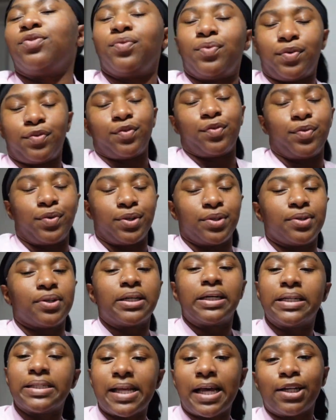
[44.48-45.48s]
for real, for real.
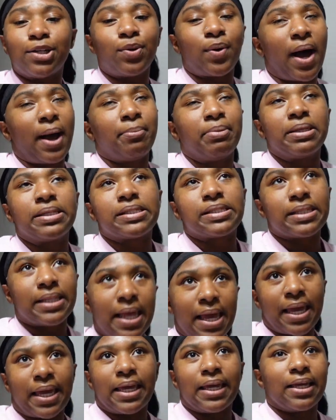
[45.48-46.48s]
Because I know I've been
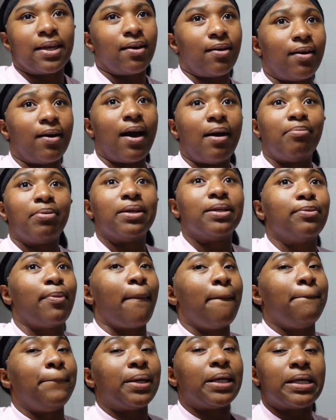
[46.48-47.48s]
slacking, y'all. I've been
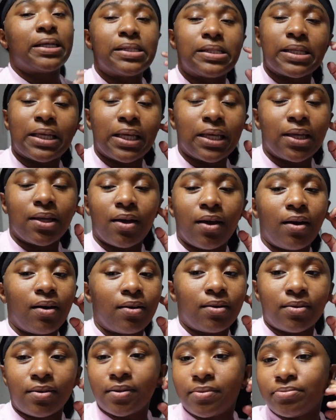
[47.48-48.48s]
busy,
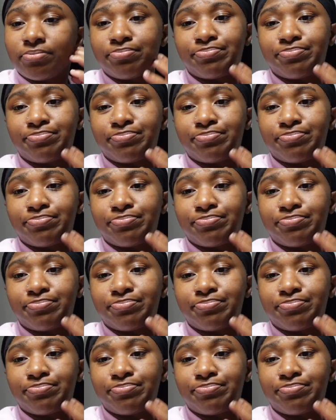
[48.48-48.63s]
y'all.